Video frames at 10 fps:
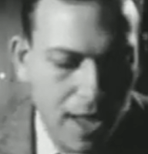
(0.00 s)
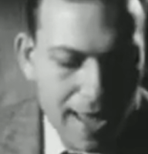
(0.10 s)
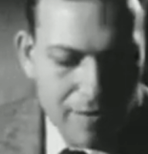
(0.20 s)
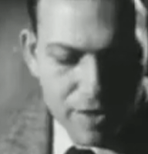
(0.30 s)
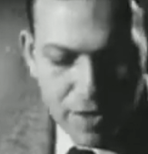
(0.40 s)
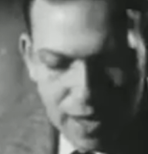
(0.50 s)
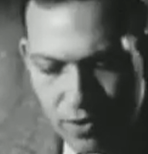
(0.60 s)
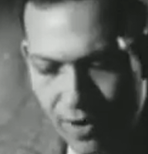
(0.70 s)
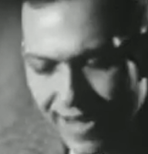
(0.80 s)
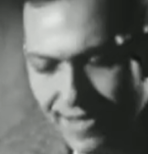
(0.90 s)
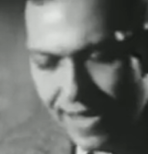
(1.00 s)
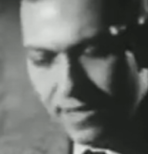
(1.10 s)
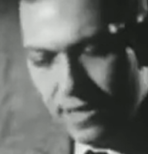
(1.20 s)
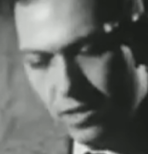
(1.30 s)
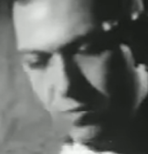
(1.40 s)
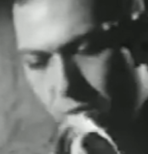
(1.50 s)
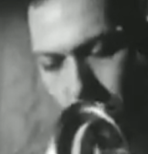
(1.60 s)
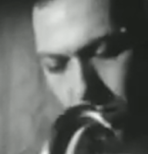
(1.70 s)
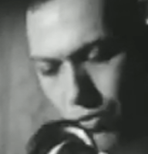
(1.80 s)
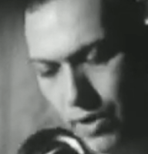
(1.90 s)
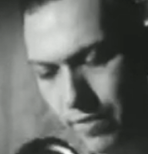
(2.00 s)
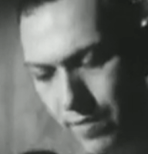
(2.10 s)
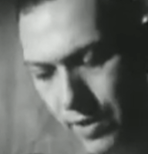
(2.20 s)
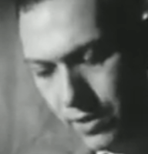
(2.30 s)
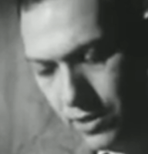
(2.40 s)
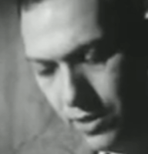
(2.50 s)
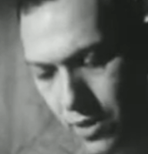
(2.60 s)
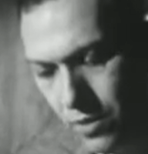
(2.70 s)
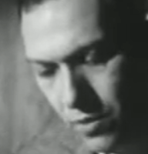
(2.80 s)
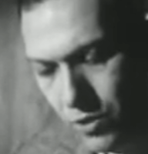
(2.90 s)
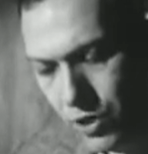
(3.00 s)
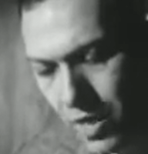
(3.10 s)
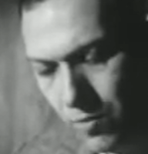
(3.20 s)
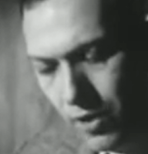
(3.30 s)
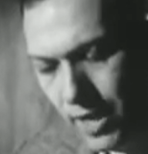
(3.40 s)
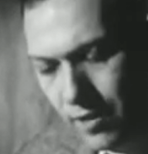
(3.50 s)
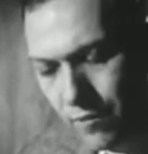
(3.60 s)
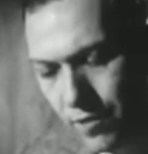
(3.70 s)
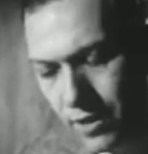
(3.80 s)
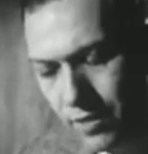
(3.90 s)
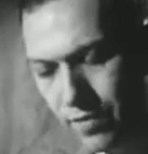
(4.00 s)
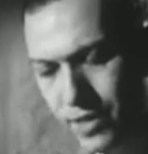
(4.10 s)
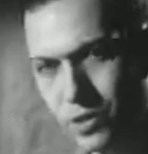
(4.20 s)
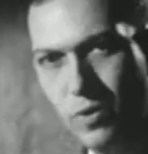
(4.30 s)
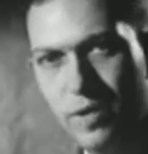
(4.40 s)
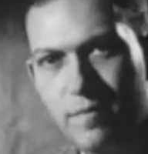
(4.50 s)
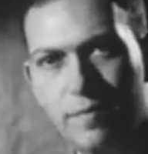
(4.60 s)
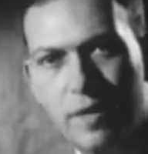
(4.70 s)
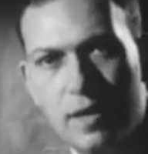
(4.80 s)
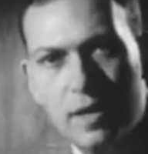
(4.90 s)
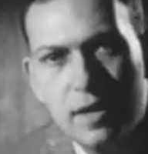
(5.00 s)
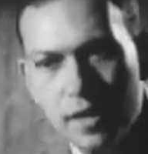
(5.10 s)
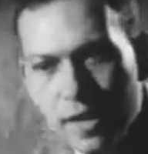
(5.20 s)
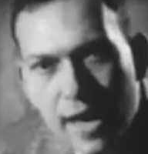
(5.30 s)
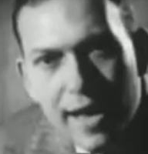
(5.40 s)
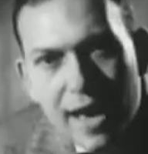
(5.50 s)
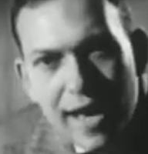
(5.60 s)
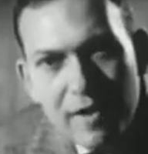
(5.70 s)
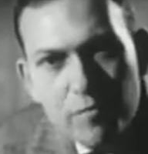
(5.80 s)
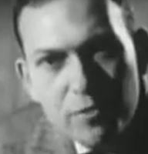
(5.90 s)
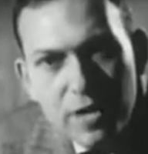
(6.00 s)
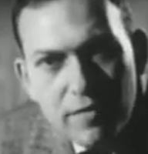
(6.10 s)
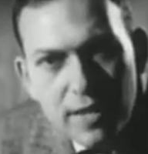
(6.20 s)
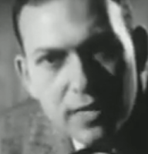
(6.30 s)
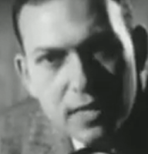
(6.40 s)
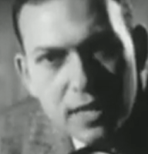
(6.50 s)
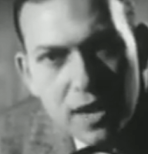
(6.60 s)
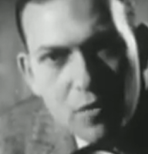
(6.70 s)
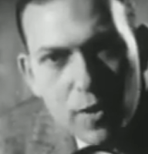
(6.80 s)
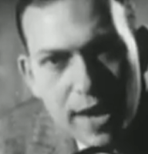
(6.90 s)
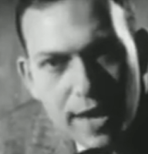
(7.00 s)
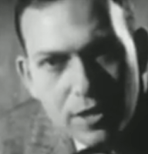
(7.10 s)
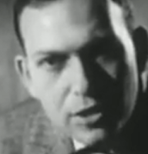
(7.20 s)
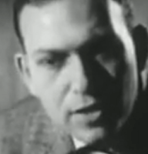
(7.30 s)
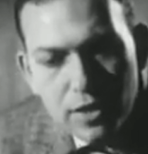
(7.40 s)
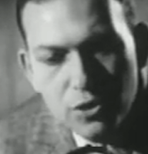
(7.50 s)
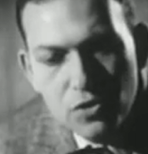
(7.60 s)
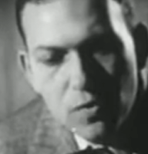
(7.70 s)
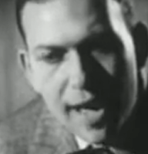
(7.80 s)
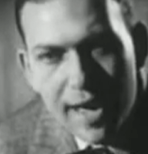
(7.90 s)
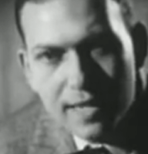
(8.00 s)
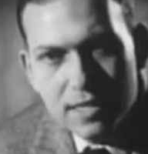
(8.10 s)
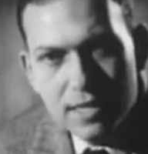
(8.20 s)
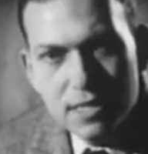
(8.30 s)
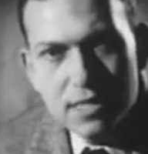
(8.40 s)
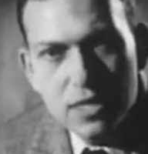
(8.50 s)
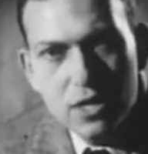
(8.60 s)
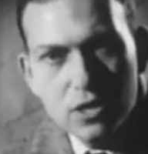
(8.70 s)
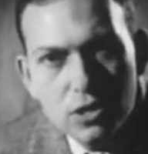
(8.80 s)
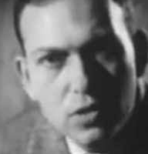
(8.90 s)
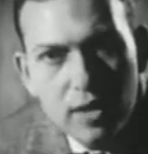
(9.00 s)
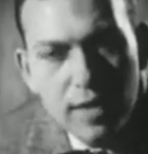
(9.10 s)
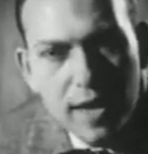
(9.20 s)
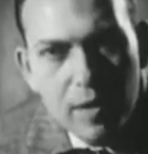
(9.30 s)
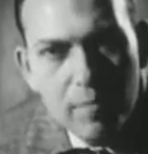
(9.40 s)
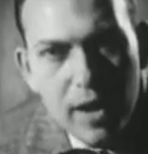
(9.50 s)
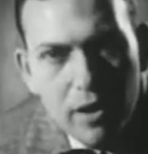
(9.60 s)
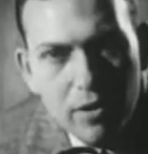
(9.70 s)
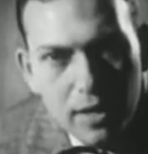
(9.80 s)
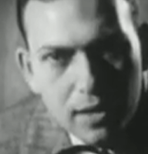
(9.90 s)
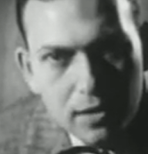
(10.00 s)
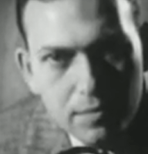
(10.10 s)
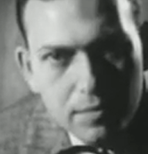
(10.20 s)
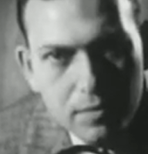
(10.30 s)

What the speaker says: I have another identical Polaroid filter, which I'll put in front of this one. And I have previously arranged the two axes so that they are parallel.